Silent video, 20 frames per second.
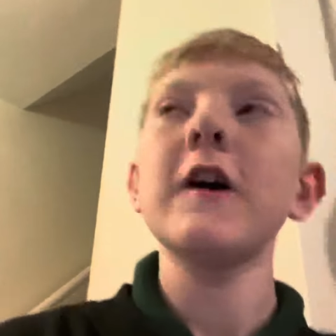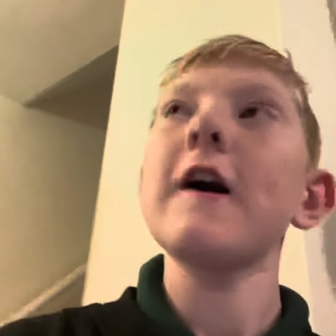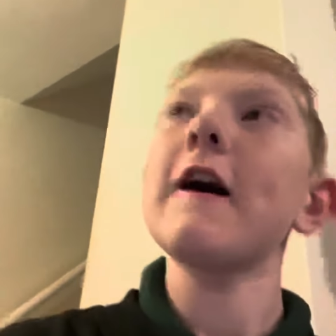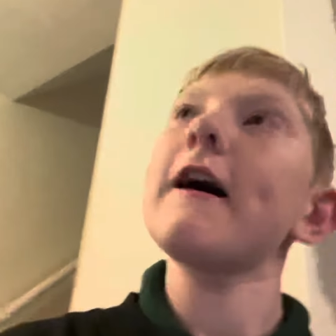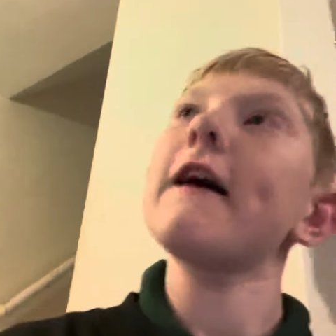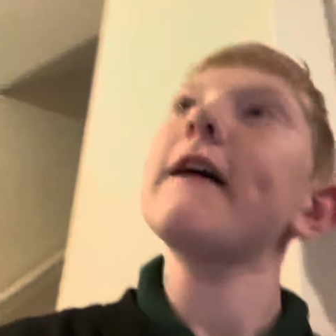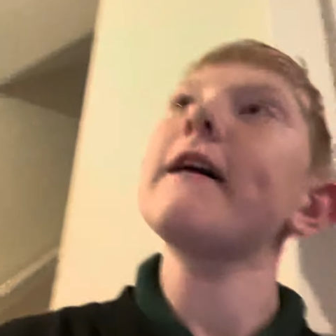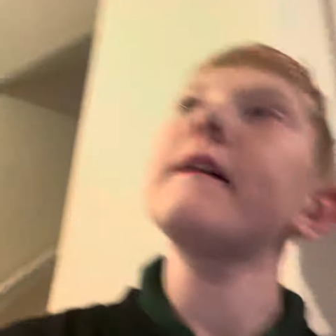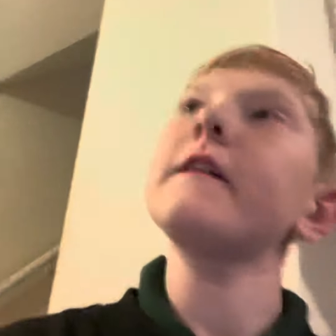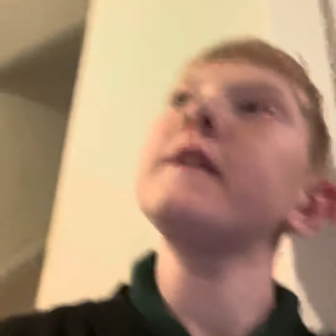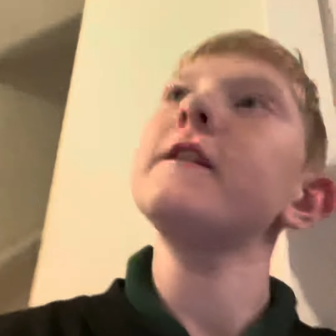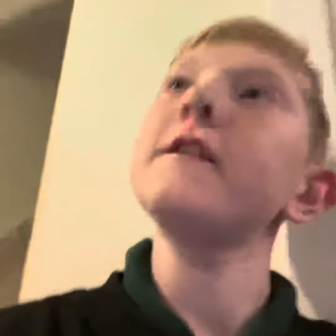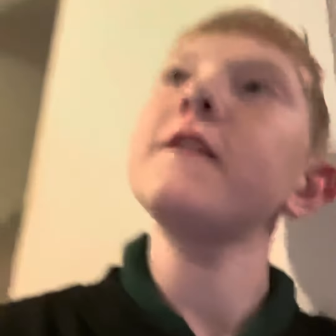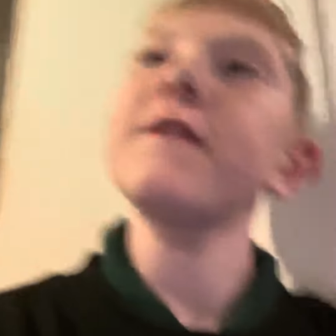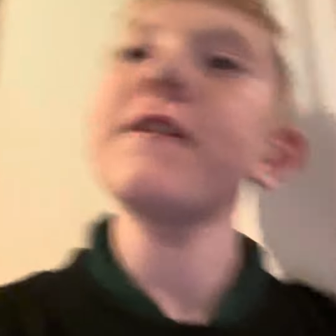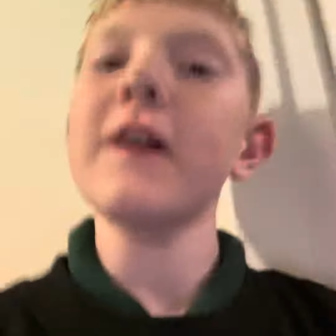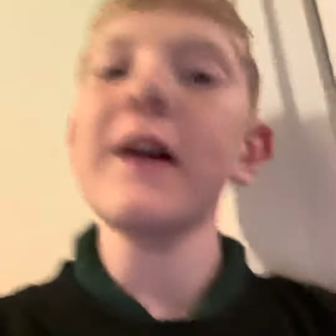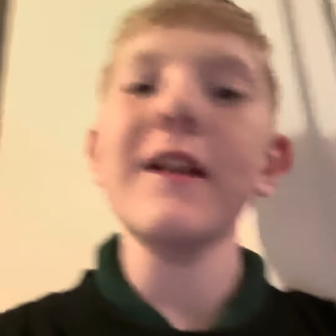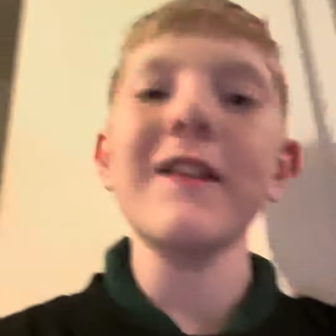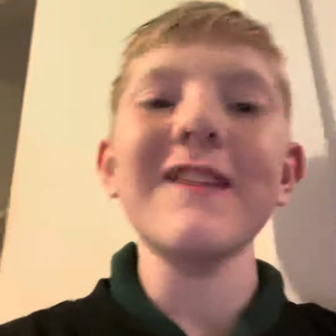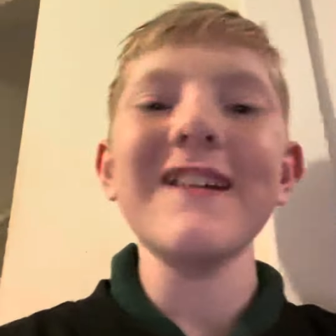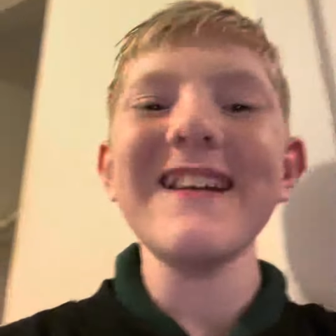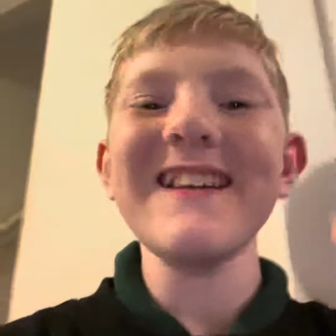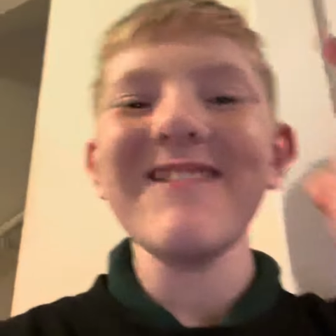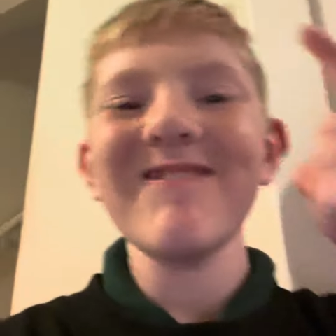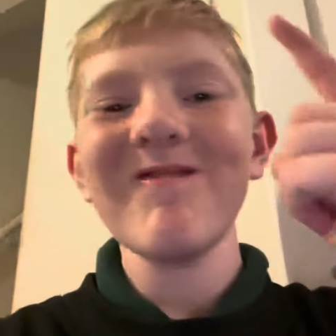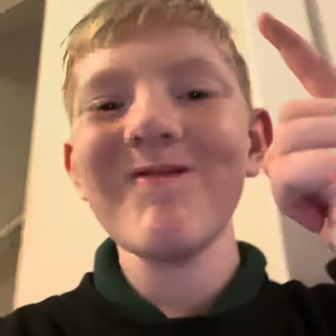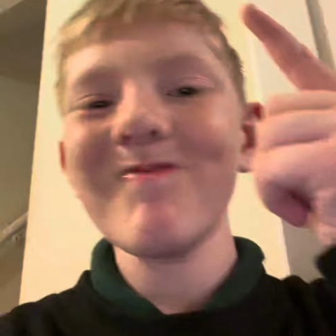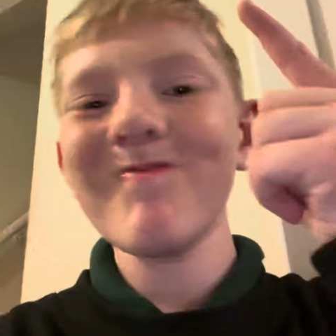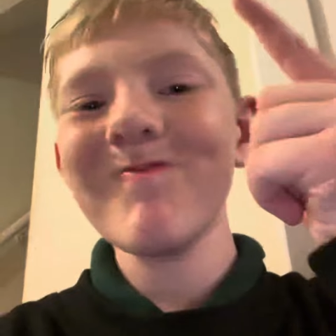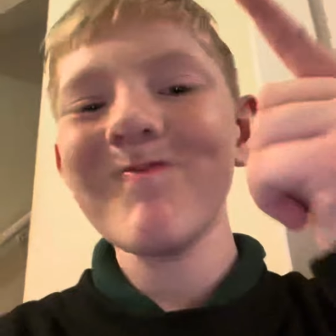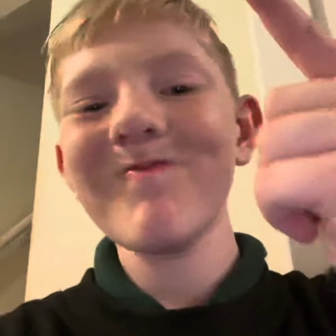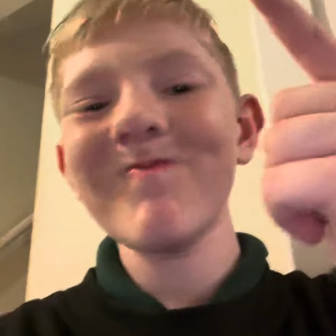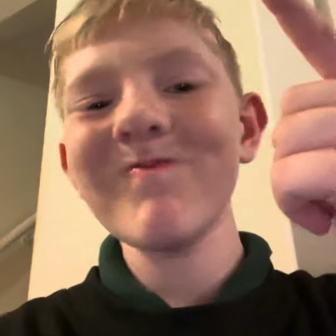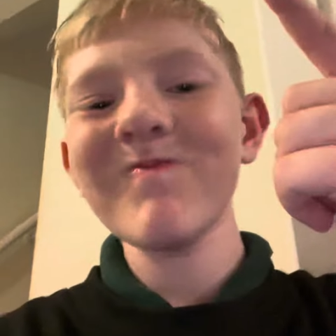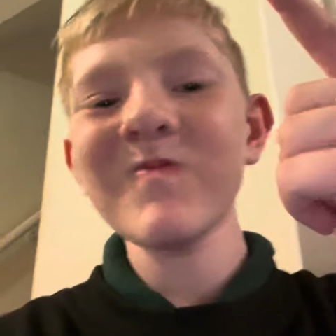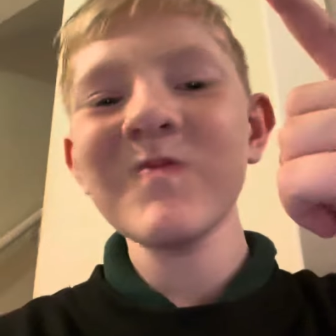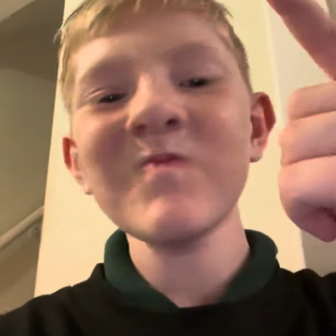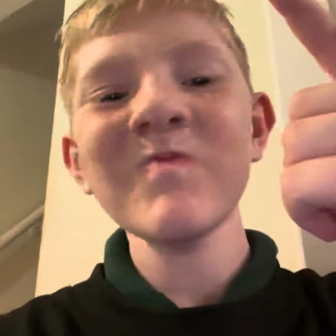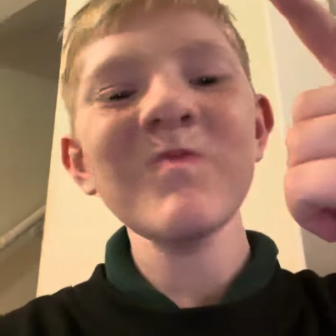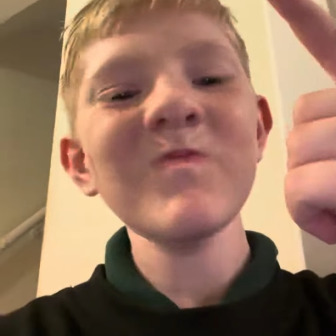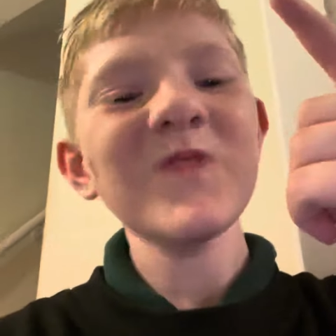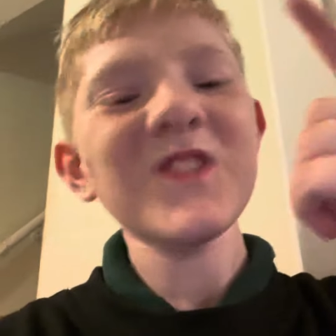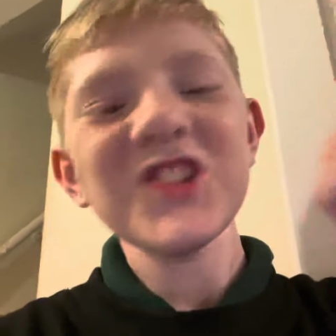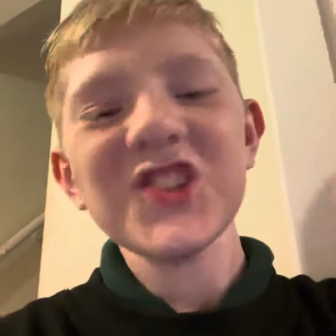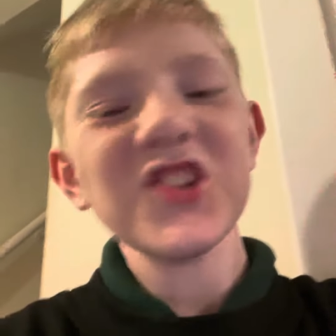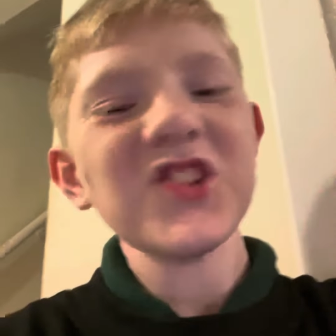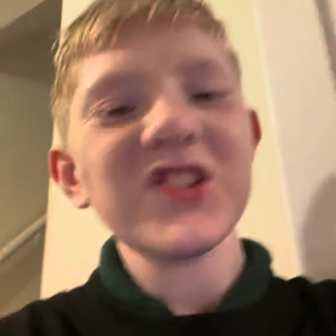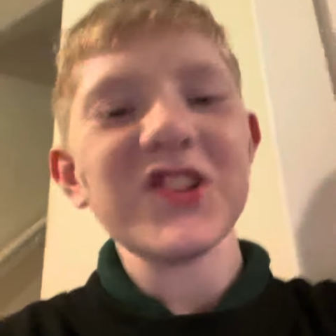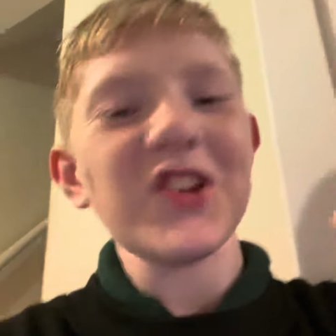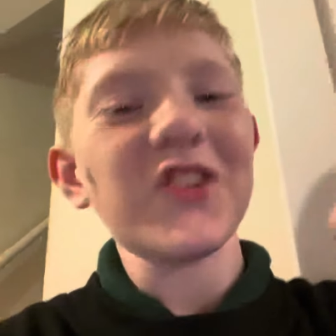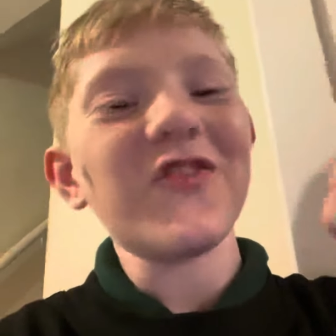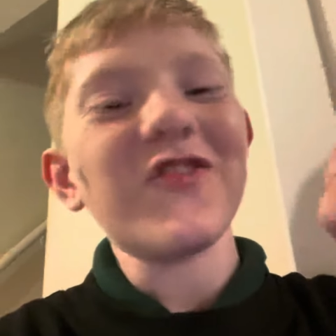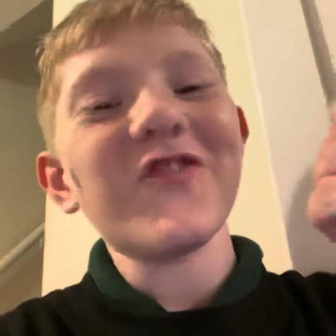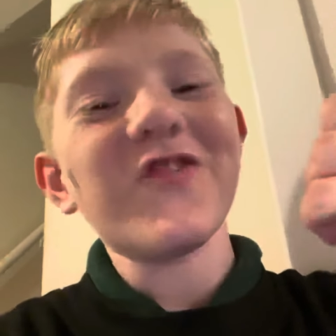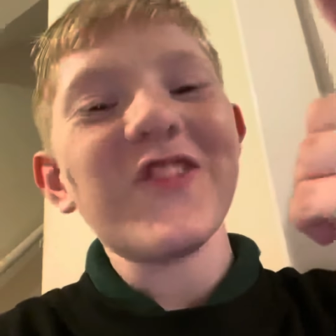And finally, just don't